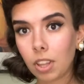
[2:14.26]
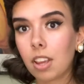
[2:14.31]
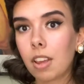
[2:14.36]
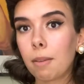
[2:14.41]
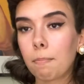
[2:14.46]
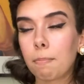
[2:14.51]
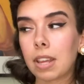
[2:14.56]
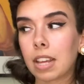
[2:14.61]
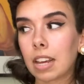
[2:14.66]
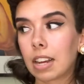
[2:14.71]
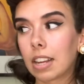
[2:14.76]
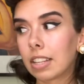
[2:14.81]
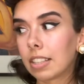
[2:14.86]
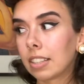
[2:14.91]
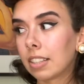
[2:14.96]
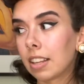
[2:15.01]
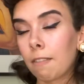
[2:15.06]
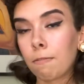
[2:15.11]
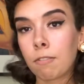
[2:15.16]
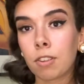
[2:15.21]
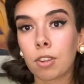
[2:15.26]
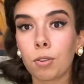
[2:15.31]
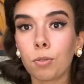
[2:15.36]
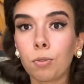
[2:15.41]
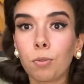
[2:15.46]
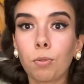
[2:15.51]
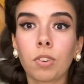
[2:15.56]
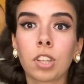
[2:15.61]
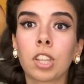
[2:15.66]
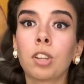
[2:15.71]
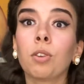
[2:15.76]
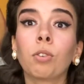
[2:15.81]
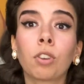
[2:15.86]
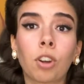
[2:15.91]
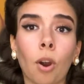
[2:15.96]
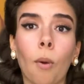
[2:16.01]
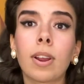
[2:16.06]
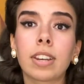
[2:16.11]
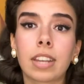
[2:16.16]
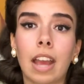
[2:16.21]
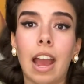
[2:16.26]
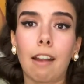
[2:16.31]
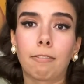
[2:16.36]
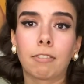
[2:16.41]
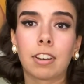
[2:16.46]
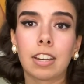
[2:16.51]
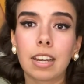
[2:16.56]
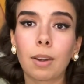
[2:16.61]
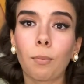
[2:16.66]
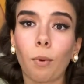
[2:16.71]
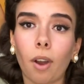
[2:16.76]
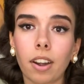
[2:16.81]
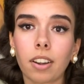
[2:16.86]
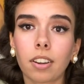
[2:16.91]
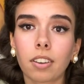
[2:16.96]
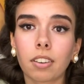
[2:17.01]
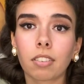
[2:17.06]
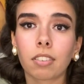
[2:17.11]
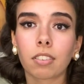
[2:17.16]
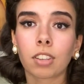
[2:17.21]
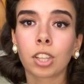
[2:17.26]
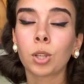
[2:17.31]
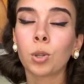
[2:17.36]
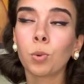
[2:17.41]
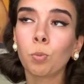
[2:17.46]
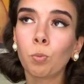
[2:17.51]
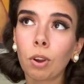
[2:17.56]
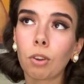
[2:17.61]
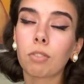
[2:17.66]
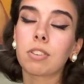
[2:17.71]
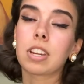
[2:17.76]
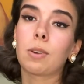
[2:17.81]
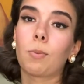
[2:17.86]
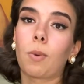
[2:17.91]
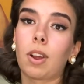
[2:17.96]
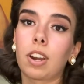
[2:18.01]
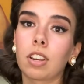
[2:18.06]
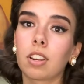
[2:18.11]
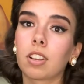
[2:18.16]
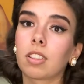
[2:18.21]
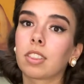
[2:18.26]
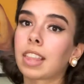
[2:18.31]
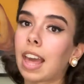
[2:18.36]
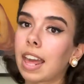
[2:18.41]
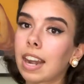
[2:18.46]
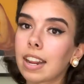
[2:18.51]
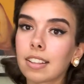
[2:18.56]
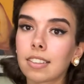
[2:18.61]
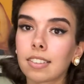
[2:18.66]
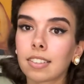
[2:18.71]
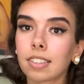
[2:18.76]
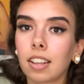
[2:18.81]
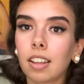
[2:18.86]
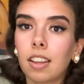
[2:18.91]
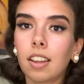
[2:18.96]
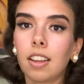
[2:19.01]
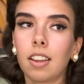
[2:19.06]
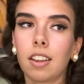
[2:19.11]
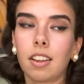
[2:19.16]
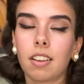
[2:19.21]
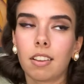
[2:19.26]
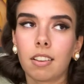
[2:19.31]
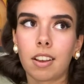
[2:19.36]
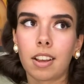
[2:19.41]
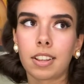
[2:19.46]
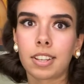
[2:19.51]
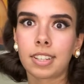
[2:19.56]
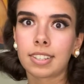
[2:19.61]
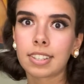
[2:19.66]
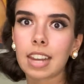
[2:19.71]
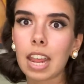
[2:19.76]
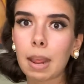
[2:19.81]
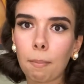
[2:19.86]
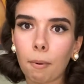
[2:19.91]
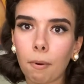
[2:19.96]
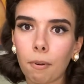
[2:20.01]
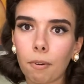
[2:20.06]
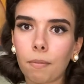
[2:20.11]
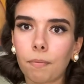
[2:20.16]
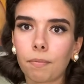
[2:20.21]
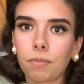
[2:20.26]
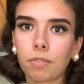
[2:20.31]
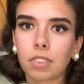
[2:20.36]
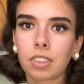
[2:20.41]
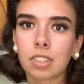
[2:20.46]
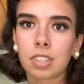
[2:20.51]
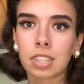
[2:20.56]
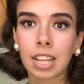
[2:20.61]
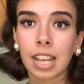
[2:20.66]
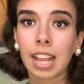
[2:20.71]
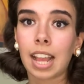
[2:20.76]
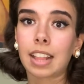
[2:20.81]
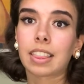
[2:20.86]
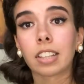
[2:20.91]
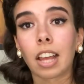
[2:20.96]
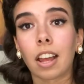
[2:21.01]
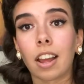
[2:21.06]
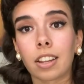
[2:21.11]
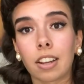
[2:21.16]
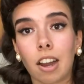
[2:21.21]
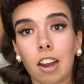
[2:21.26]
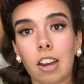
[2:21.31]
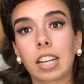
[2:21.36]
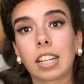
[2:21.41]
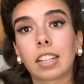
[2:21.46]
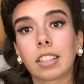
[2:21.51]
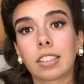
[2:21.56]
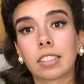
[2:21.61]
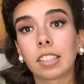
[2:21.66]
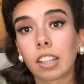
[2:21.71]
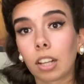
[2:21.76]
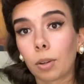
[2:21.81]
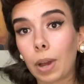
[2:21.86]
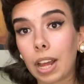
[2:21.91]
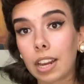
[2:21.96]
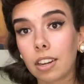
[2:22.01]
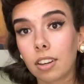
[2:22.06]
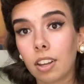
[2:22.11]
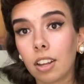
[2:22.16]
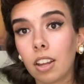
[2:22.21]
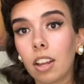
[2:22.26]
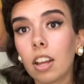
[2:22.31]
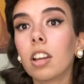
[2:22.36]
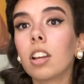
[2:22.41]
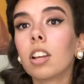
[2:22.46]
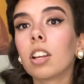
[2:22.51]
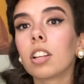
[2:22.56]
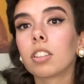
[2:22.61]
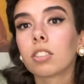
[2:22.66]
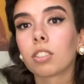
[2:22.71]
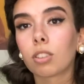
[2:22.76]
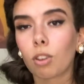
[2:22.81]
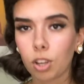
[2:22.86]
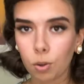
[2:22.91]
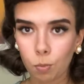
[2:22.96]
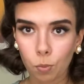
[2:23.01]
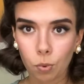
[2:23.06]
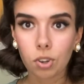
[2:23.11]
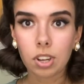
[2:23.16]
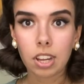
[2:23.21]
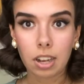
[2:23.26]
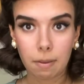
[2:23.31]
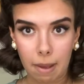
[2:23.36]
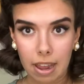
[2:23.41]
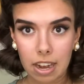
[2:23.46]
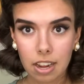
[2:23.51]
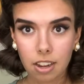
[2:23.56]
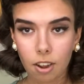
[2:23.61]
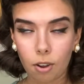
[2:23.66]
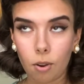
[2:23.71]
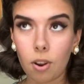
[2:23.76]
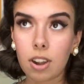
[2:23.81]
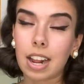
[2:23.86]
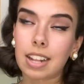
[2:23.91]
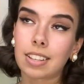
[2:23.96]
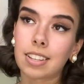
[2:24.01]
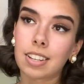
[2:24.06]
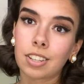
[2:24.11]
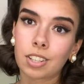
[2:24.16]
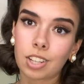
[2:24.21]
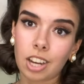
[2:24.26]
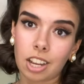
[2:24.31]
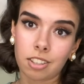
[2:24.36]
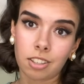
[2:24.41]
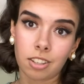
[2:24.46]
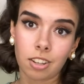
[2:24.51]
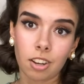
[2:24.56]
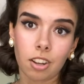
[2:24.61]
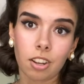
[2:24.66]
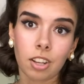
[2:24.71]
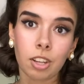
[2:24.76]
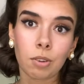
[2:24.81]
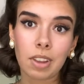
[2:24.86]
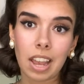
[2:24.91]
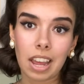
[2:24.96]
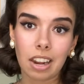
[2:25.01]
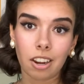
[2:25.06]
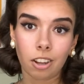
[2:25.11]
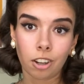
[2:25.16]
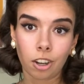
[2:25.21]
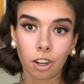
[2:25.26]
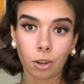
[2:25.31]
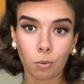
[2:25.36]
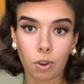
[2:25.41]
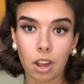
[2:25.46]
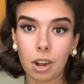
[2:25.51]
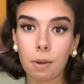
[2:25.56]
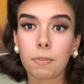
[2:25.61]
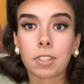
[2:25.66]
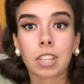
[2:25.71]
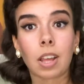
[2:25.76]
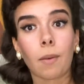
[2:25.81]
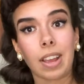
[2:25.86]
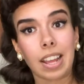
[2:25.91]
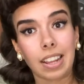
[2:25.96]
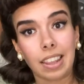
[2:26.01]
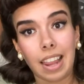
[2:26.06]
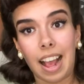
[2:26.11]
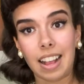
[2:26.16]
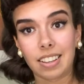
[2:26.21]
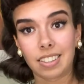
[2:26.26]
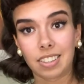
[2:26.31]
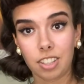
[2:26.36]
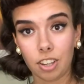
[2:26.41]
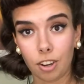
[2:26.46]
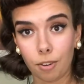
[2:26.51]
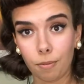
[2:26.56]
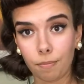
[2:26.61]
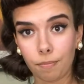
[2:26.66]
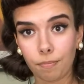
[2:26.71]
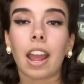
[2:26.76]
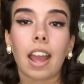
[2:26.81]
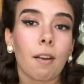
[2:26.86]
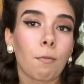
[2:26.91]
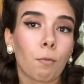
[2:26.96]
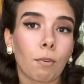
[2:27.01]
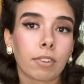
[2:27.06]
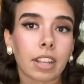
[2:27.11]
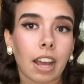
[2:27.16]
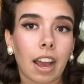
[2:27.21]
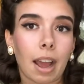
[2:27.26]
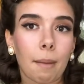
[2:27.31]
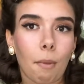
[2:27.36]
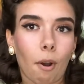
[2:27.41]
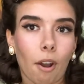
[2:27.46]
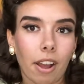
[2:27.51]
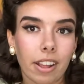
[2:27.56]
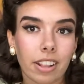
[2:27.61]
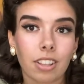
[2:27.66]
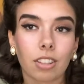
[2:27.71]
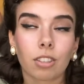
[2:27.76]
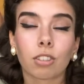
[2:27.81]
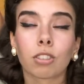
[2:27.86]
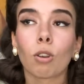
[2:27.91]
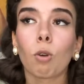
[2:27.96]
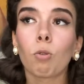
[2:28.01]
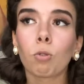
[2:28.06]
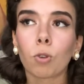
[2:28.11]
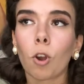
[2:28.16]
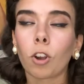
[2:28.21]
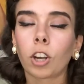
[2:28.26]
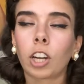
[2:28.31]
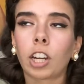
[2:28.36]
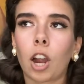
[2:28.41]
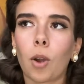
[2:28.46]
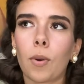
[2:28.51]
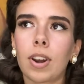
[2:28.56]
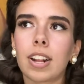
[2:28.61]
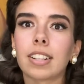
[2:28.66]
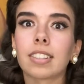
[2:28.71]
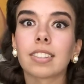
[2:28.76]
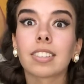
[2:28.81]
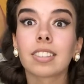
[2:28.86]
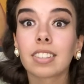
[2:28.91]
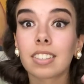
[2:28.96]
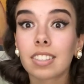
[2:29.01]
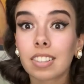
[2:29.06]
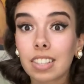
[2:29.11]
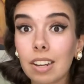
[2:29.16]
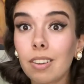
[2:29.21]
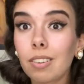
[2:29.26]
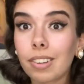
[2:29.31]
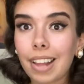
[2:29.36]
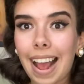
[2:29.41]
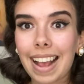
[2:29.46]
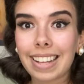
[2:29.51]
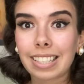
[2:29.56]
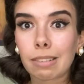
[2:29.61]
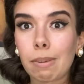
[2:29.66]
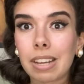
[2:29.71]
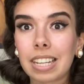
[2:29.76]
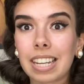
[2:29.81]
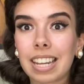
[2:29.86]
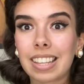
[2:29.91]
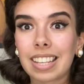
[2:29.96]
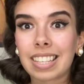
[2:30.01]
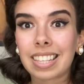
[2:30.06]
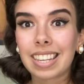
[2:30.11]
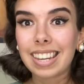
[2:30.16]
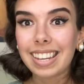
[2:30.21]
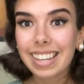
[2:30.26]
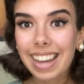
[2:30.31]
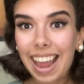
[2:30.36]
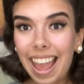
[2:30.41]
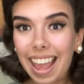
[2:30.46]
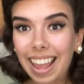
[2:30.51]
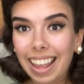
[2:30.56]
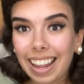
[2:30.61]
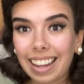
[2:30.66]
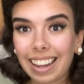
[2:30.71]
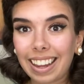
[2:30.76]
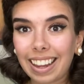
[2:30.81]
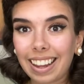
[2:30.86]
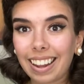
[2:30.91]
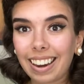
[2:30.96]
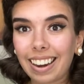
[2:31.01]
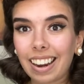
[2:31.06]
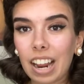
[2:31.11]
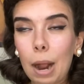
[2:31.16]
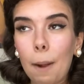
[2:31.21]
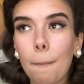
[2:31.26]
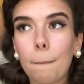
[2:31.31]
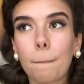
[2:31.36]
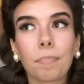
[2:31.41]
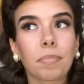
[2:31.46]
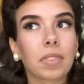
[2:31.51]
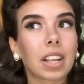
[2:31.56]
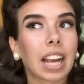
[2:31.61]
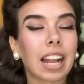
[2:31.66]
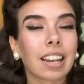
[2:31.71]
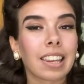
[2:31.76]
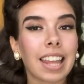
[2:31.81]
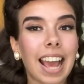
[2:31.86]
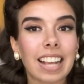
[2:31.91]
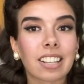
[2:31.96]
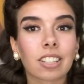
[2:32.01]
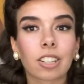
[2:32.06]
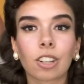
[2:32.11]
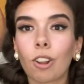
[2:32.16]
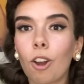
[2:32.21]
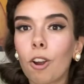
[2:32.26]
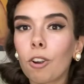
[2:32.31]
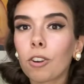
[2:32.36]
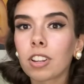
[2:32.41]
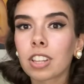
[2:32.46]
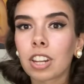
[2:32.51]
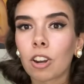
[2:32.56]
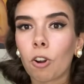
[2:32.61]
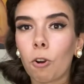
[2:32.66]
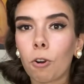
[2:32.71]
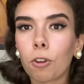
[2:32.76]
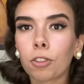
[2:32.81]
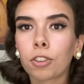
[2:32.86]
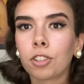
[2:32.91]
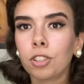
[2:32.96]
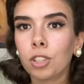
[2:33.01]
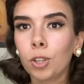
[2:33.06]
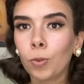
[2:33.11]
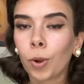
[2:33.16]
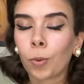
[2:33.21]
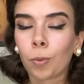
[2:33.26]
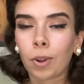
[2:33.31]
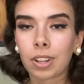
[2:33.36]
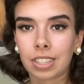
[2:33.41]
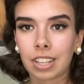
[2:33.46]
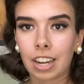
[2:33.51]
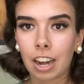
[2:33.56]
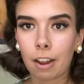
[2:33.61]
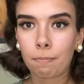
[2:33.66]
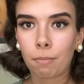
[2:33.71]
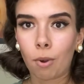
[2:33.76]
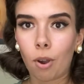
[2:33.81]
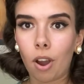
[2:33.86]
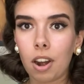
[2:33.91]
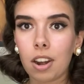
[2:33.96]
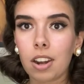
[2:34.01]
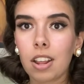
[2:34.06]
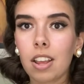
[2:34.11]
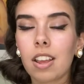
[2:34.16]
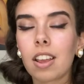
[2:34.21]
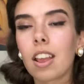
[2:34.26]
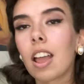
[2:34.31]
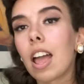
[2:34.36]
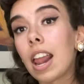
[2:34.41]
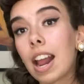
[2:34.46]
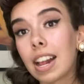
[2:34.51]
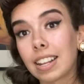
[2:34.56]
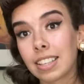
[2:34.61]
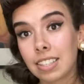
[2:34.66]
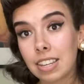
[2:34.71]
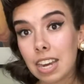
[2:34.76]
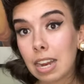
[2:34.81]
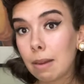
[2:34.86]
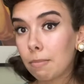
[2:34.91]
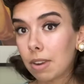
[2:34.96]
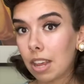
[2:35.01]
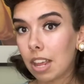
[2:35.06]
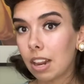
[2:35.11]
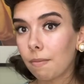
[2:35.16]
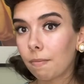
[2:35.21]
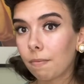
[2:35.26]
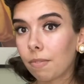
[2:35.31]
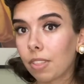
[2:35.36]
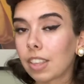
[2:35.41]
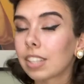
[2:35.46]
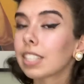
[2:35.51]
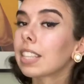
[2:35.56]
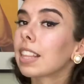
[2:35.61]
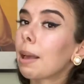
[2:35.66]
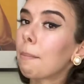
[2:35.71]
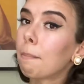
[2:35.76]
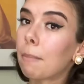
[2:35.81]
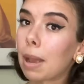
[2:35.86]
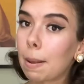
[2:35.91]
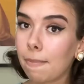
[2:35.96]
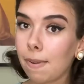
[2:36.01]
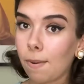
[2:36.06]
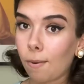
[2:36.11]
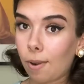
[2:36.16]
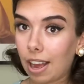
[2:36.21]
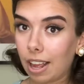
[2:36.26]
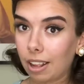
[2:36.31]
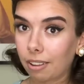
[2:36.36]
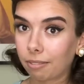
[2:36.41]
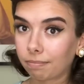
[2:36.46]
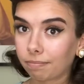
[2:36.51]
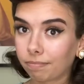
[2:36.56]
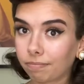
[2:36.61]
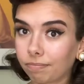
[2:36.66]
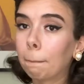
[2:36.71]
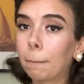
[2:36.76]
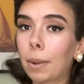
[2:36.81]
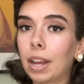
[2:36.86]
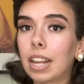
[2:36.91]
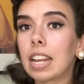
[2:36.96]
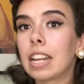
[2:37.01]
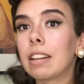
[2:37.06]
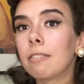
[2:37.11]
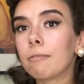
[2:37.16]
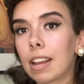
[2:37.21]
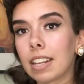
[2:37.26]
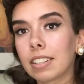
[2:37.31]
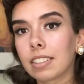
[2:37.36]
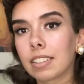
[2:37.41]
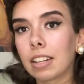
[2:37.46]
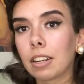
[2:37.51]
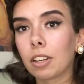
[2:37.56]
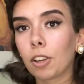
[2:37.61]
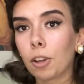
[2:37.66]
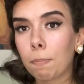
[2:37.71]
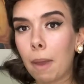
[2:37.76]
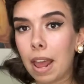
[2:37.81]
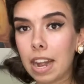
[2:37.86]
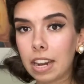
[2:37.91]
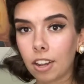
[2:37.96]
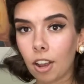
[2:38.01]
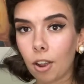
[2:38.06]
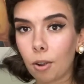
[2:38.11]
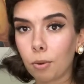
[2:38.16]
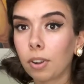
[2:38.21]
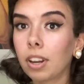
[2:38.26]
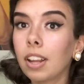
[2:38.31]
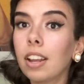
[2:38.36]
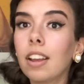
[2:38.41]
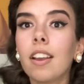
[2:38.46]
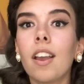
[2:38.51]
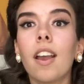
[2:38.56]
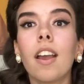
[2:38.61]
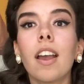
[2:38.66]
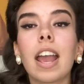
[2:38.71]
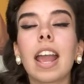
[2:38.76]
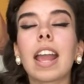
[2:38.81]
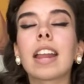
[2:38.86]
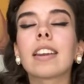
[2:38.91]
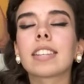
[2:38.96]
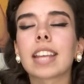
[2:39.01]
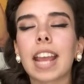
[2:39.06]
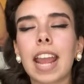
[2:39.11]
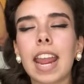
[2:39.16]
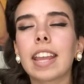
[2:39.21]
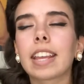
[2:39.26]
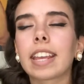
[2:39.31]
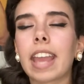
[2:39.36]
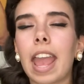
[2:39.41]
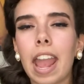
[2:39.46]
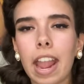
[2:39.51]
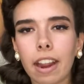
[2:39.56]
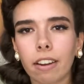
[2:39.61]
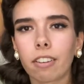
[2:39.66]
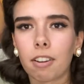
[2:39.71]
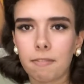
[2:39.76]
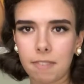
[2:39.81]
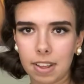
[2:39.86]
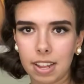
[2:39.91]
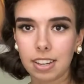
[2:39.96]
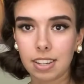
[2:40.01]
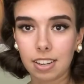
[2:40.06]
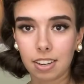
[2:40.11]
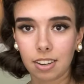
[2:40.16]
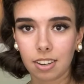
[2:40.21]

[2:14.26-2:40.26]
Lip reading: because if you're going to have to need one. You will need one. That is a staple to get that iconic silhouette. So you will need a petticoat, and I suggest you get a good one so that way it lasts you. I have one that I bought so long ago and it still lasts me to this day. Lasts longer than all the newer ones that I bought, and I steamed it, so that might be why. But invest in a good petticoat and take care of it.